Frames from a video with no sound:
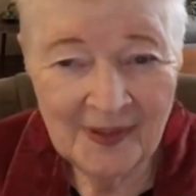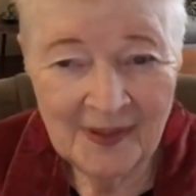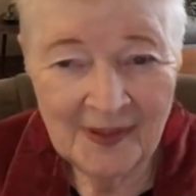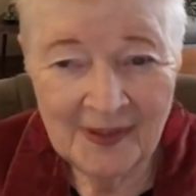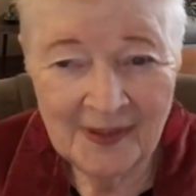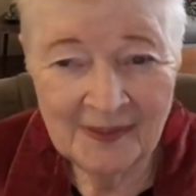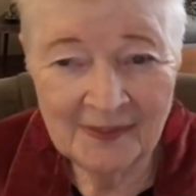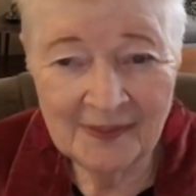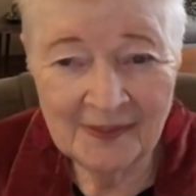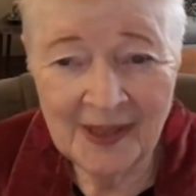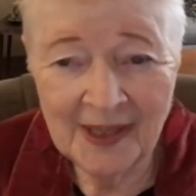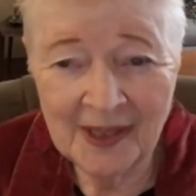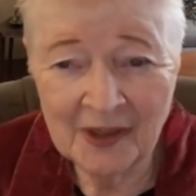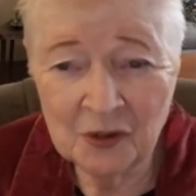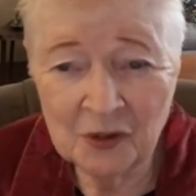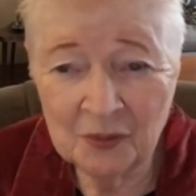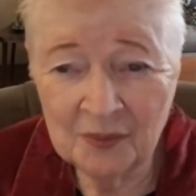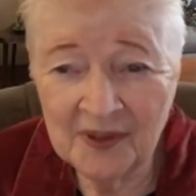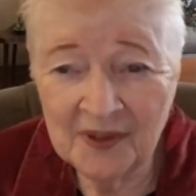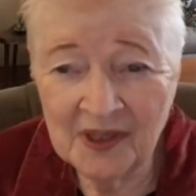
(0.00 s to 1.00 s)
And
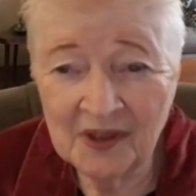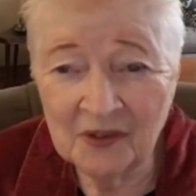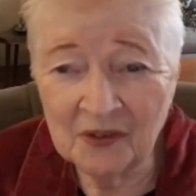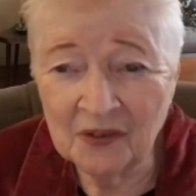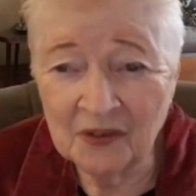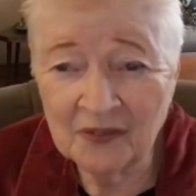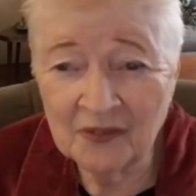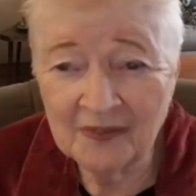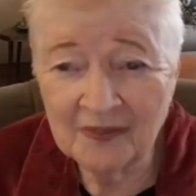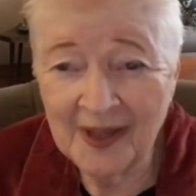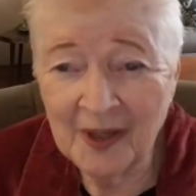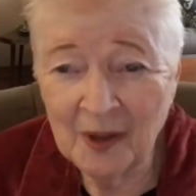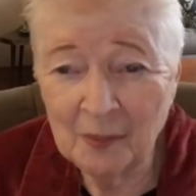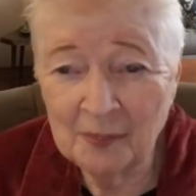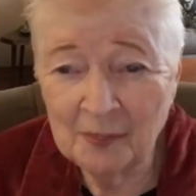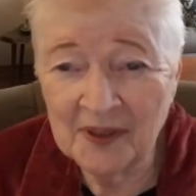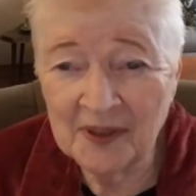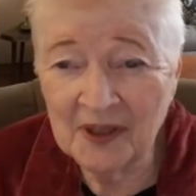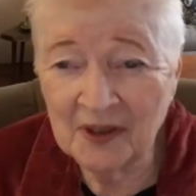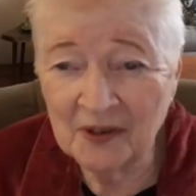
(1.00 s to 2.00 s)
Katerina's
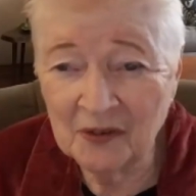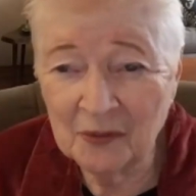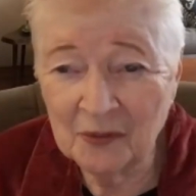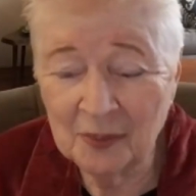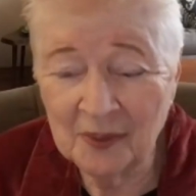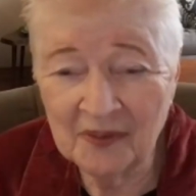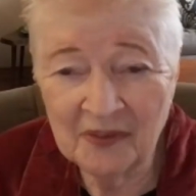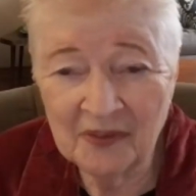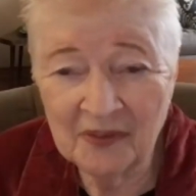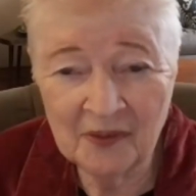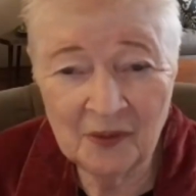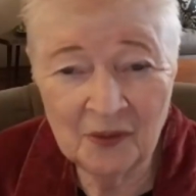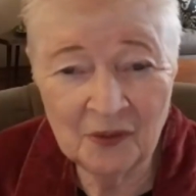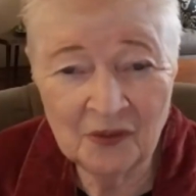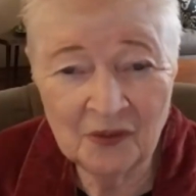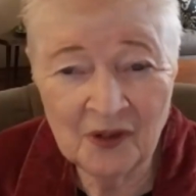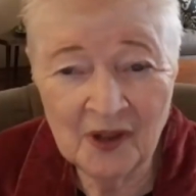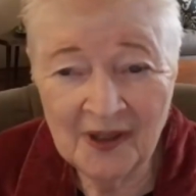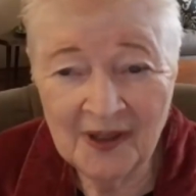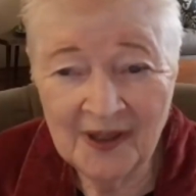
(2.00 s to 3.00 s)
helping us with
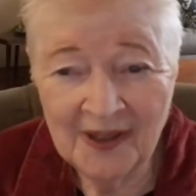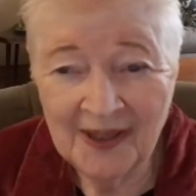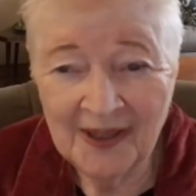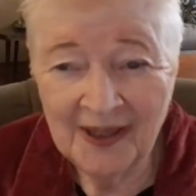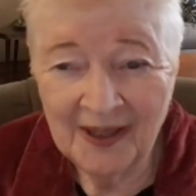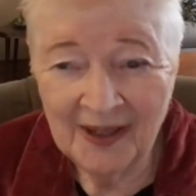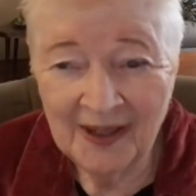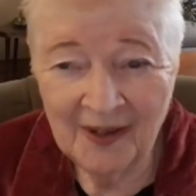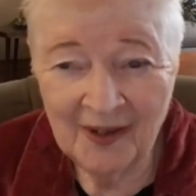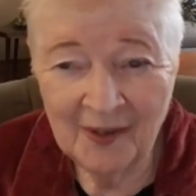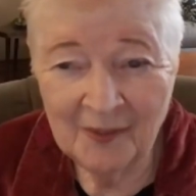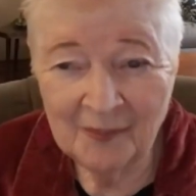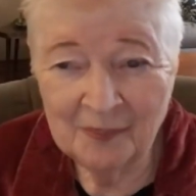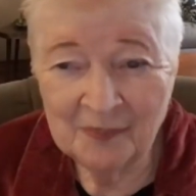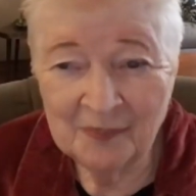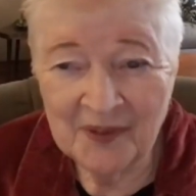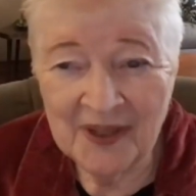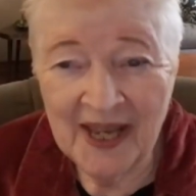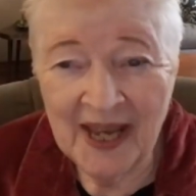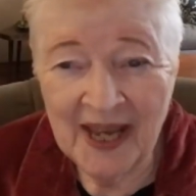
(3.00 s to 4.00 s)
those,
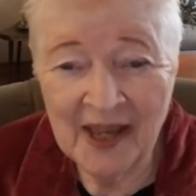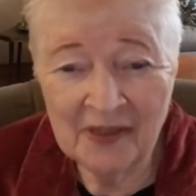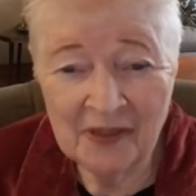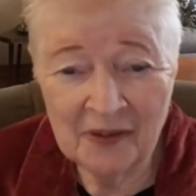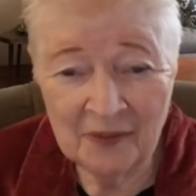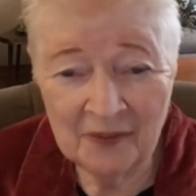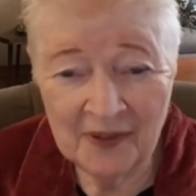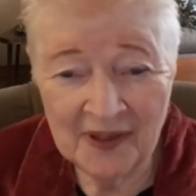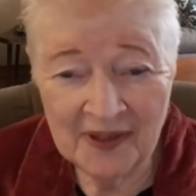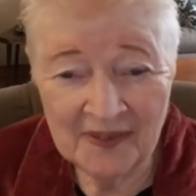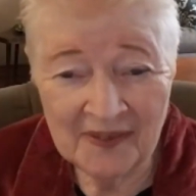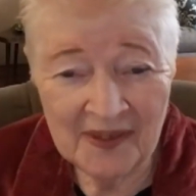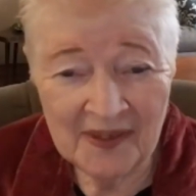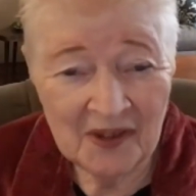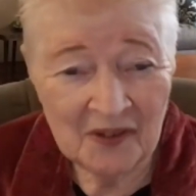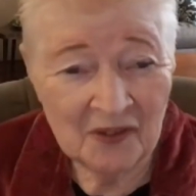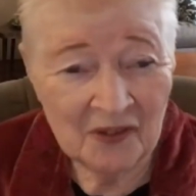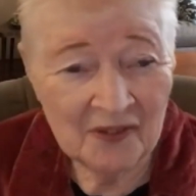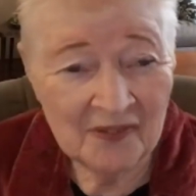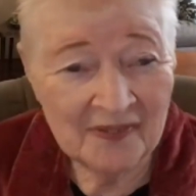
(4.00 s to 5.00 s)
gathering
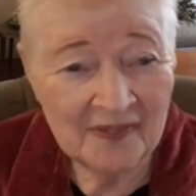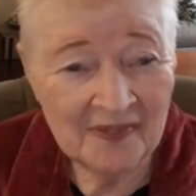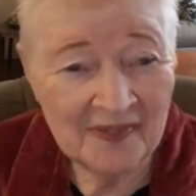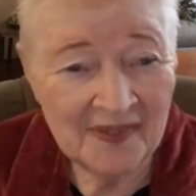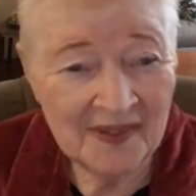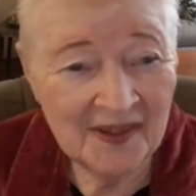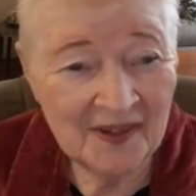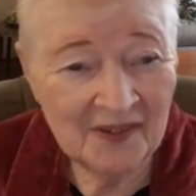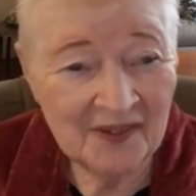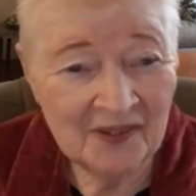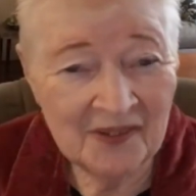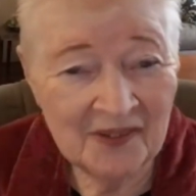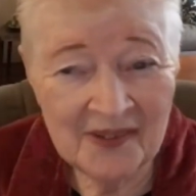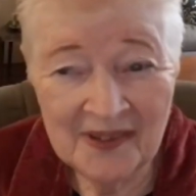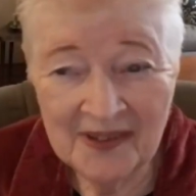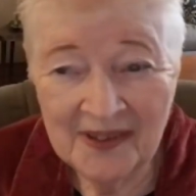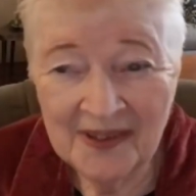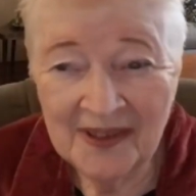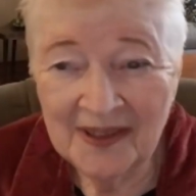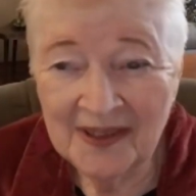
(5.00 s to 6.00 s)
these
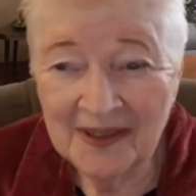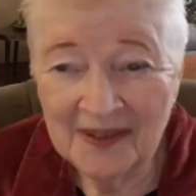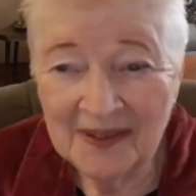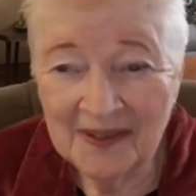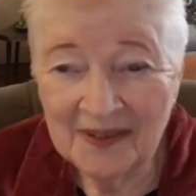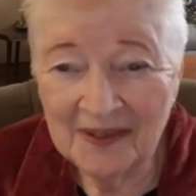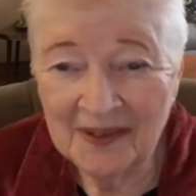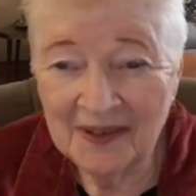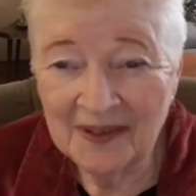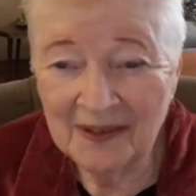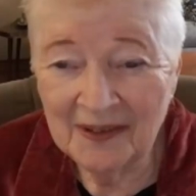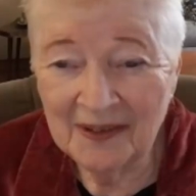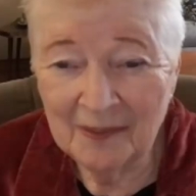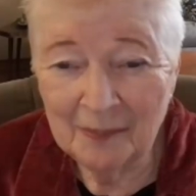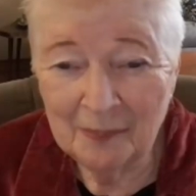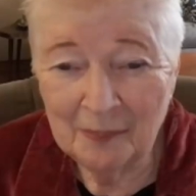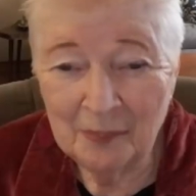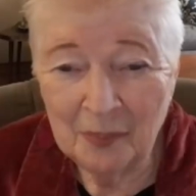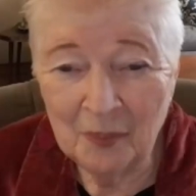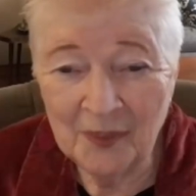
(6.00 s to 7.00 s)

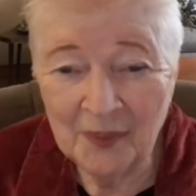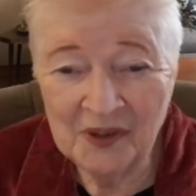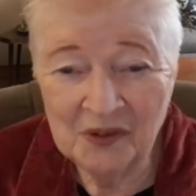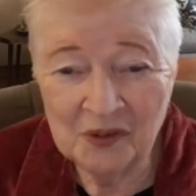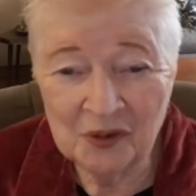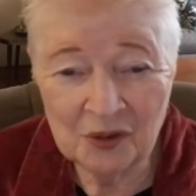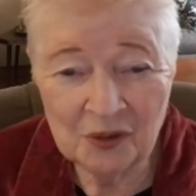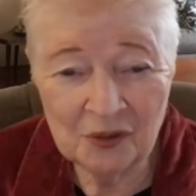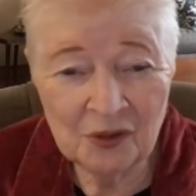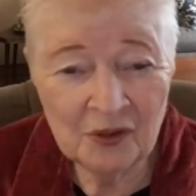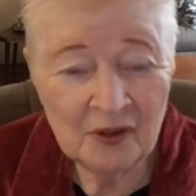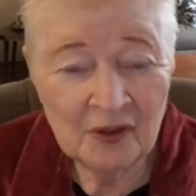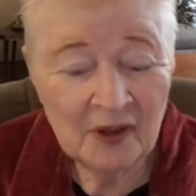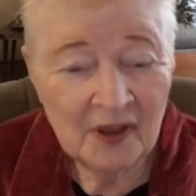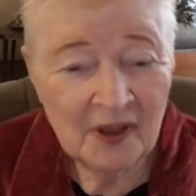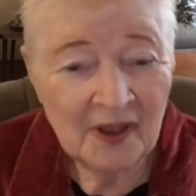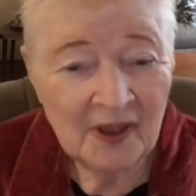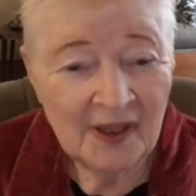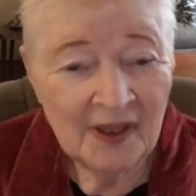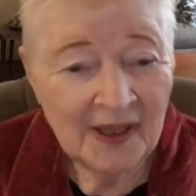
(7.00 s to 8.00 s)
little pointers.
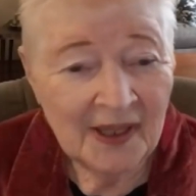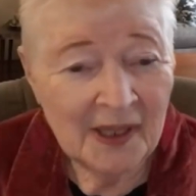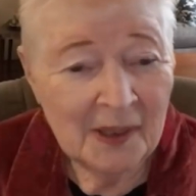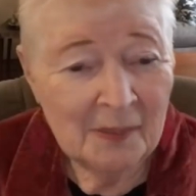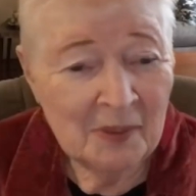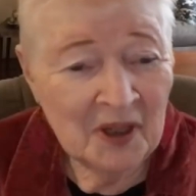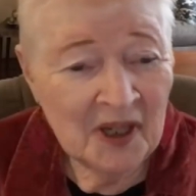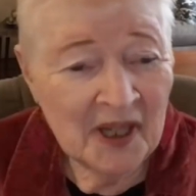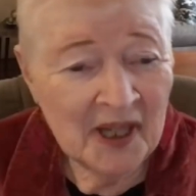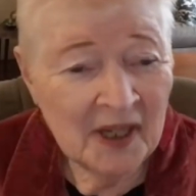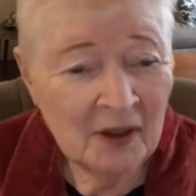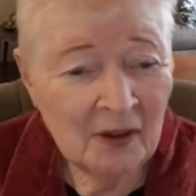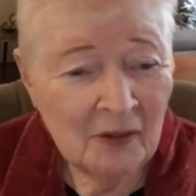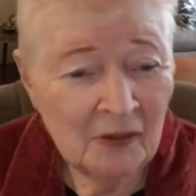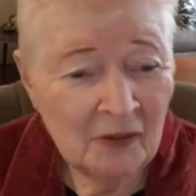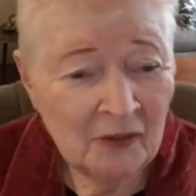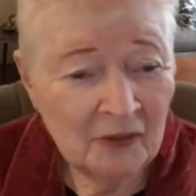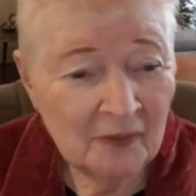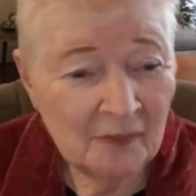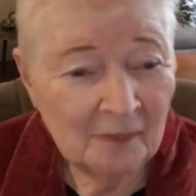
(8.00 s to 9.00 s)
Anybody
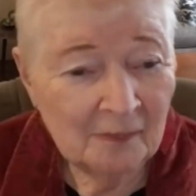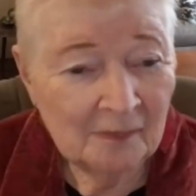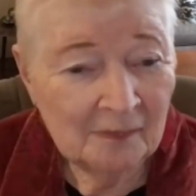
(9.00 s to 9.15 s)
else?